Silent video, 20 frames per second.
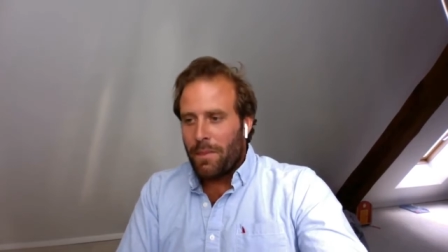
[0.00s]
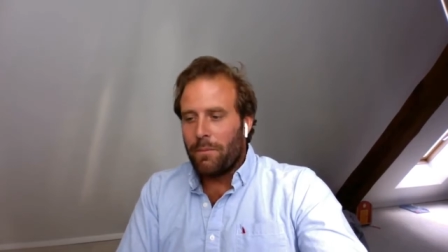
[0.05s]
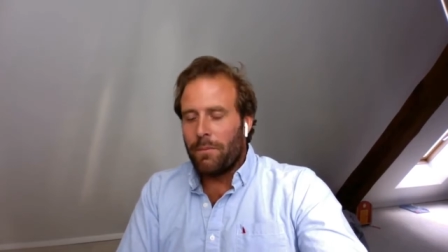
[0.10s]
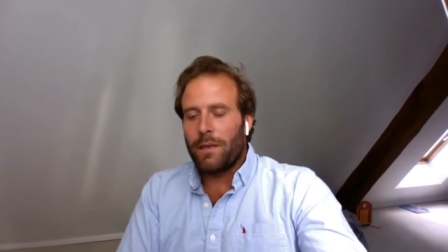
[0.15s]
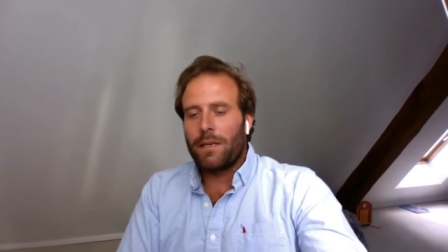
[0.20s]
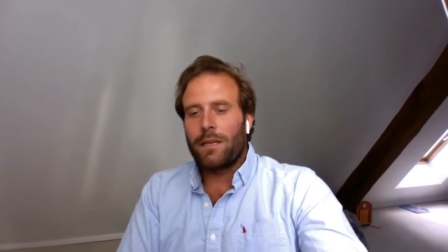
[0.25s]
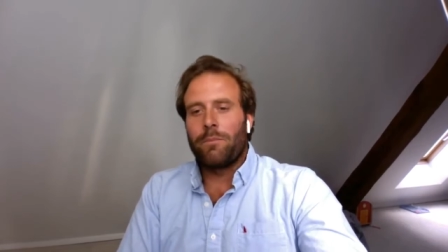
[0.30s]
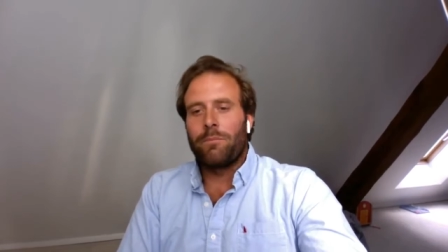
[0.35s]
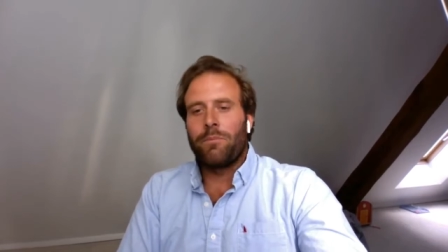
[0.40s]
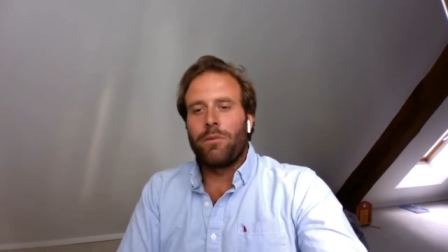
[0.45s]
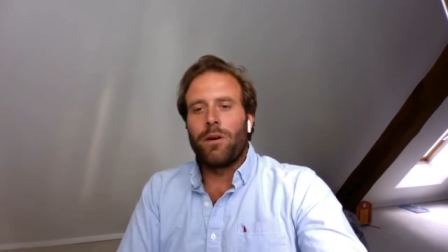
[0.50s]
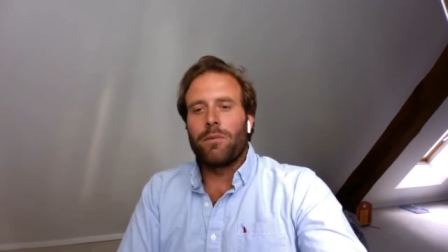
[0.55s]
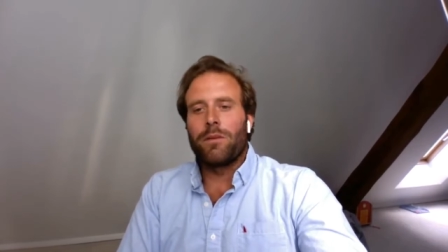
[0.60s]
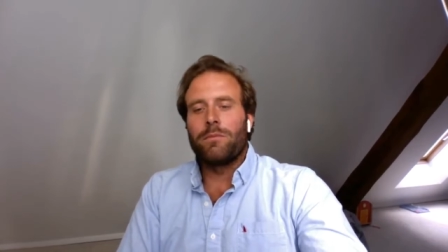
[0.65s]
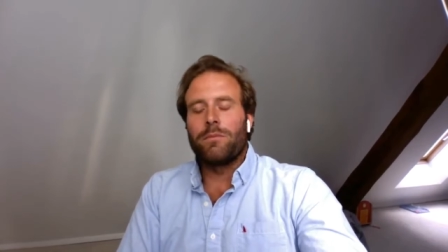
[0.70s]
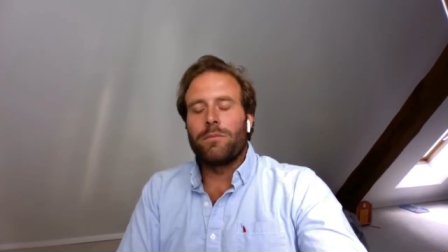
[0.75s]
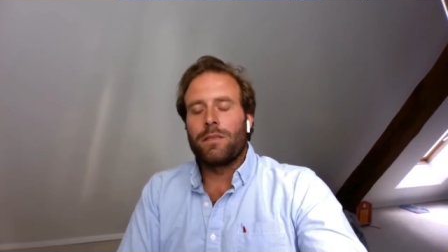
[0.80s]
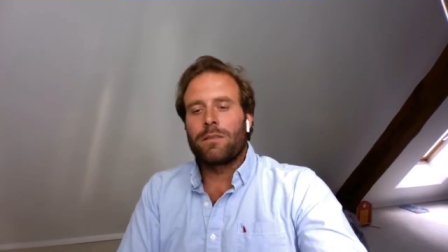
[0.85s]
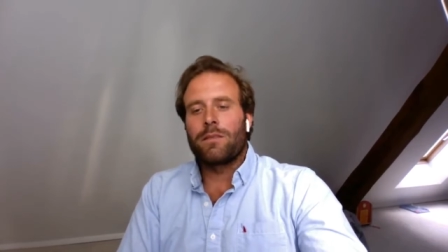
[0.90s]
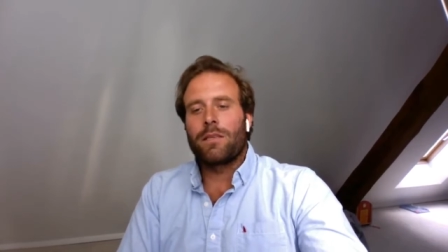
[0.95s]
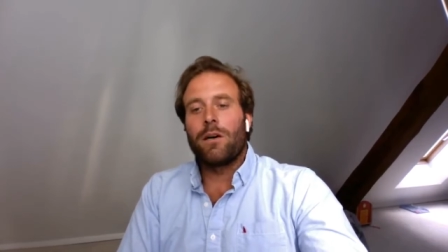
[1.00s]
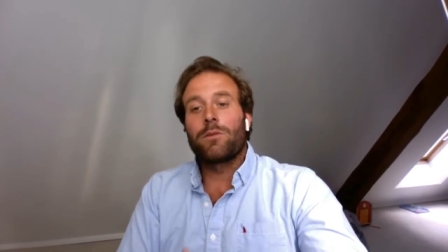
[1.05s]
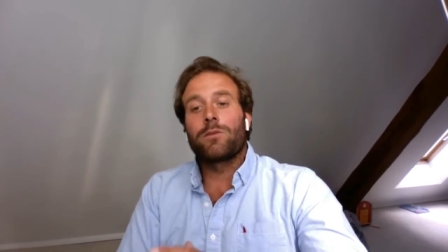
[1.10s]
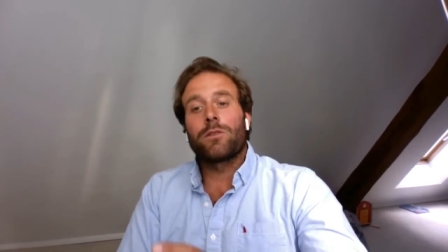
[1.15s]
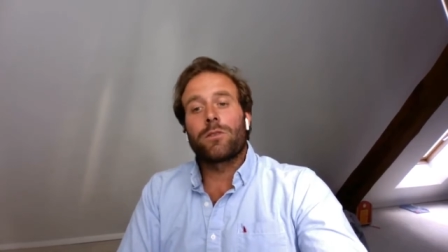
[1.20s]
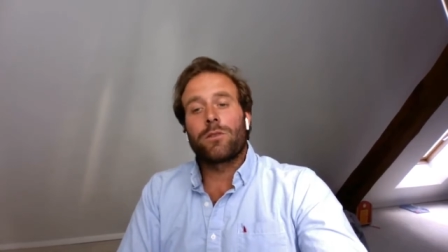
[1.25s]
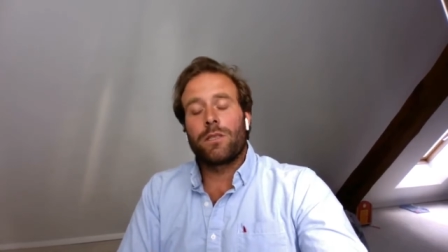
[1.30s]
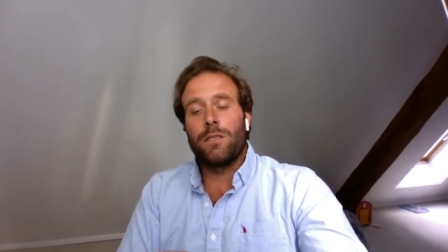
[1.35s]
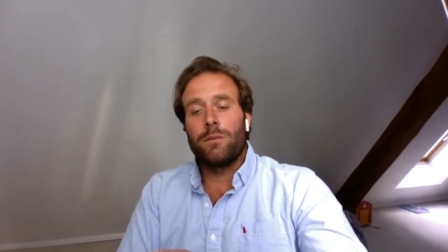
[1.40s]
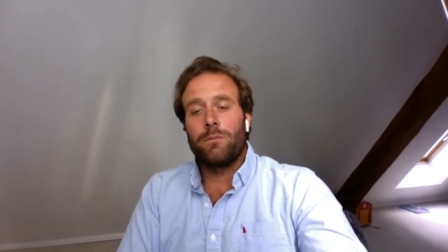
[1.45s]
The bigger problem is how
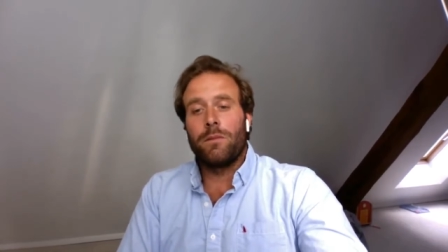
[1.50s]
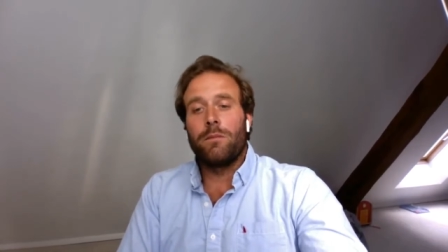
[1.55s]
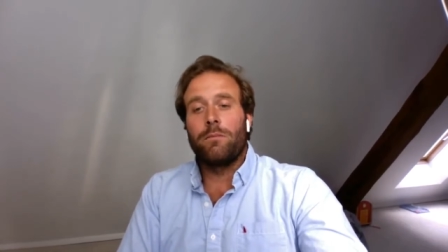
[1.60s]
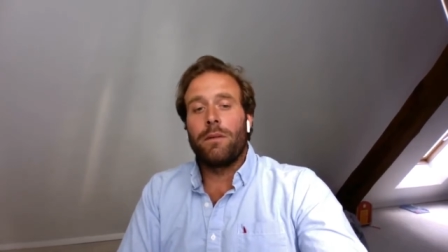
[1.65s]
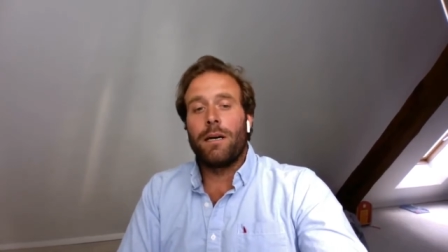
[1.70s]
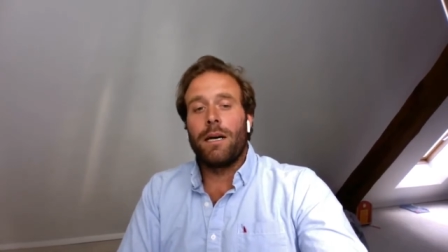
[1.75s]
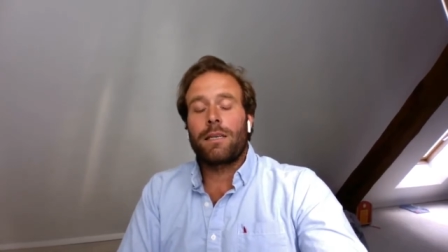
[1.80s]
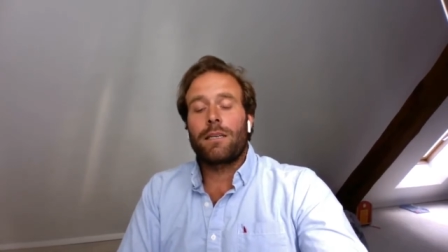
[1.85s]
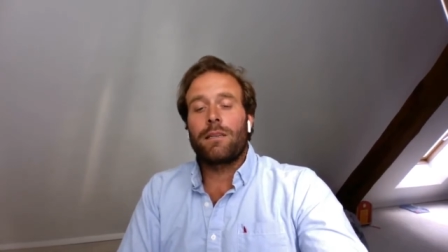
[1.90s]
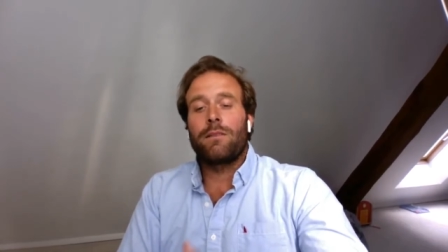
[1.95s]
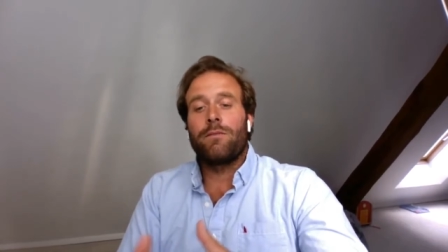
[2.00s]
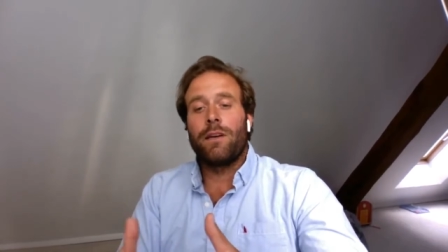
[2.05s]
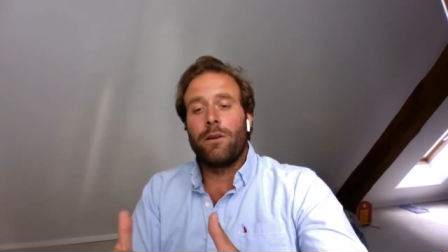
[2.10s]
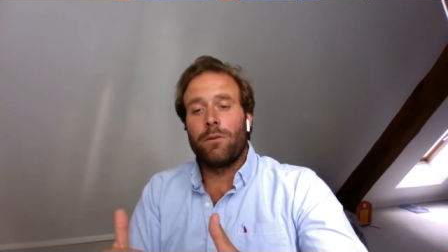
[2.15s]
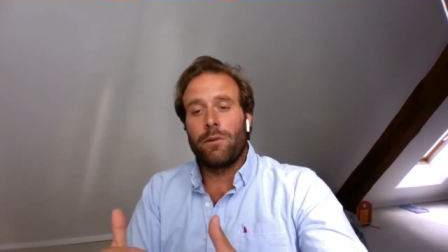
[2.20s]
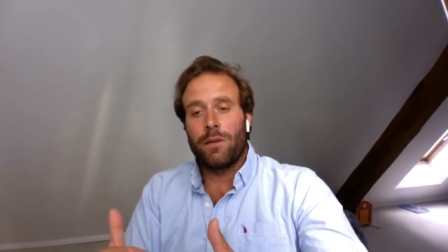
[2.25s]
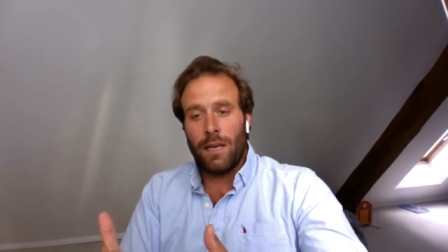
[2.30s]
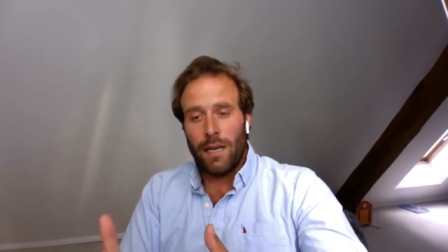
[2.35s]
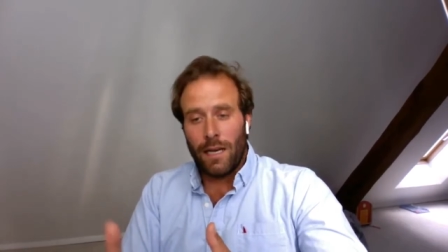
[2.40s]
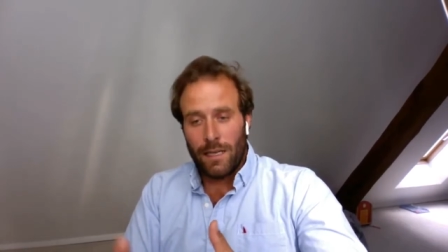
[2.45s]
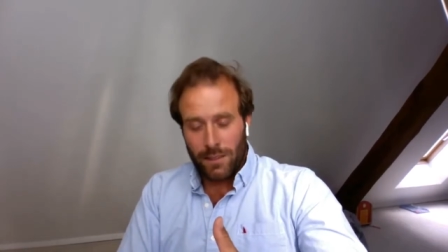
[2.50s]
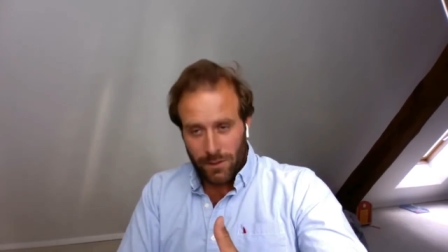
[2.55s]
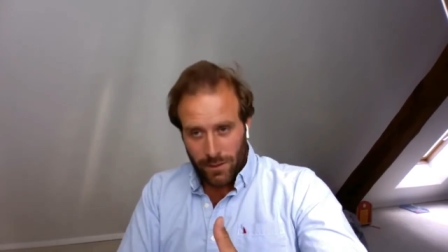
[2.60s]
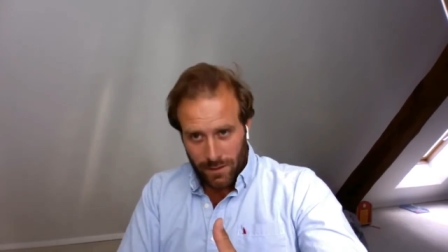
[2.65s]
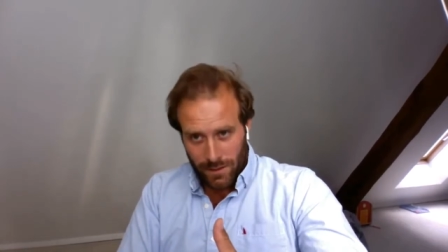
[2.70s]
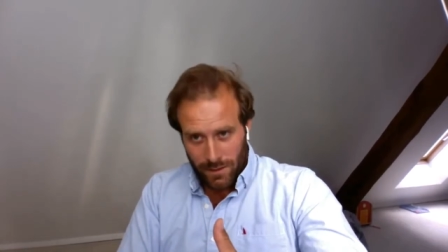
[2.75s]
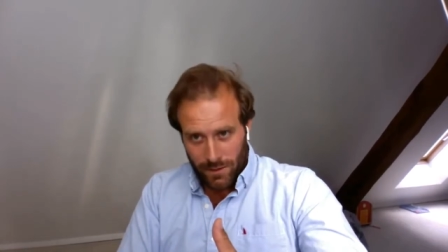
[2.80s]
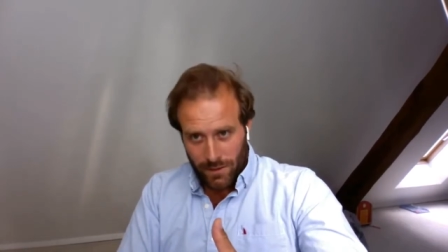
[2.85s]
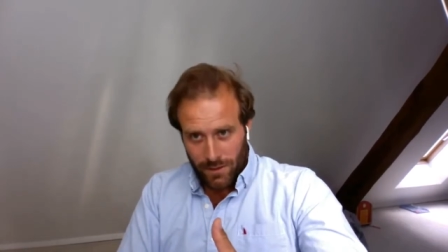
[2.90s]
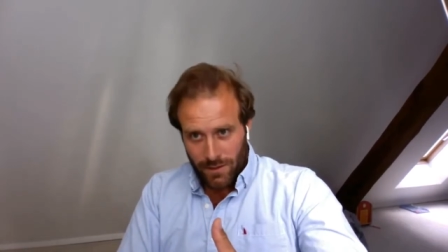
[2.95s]
you keep the mark in very light
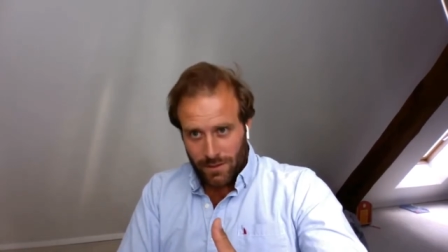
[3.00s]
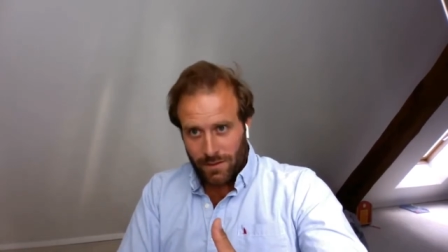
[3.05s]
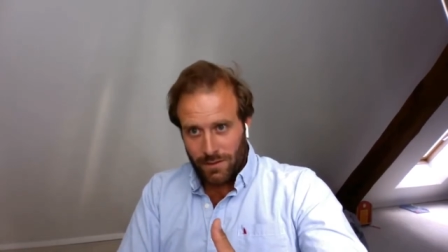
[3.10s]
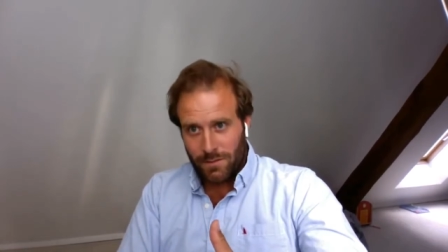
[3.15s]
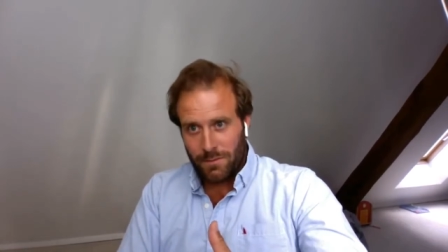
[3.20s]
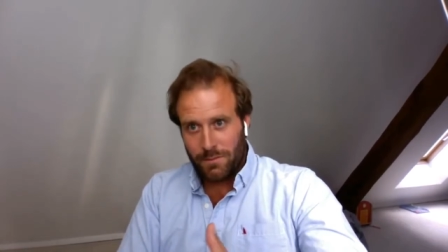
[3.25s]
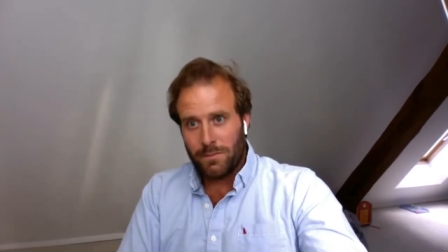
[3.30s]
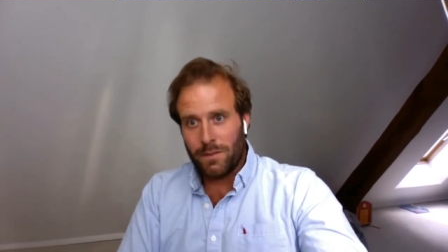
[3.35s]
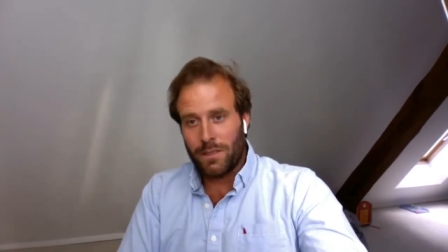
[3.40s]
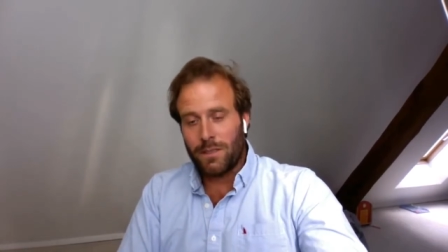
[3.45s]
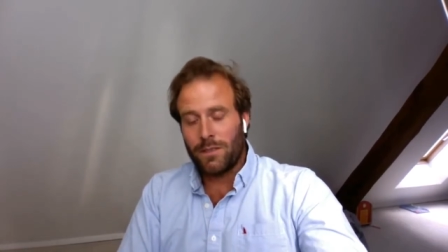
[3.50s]
conditions,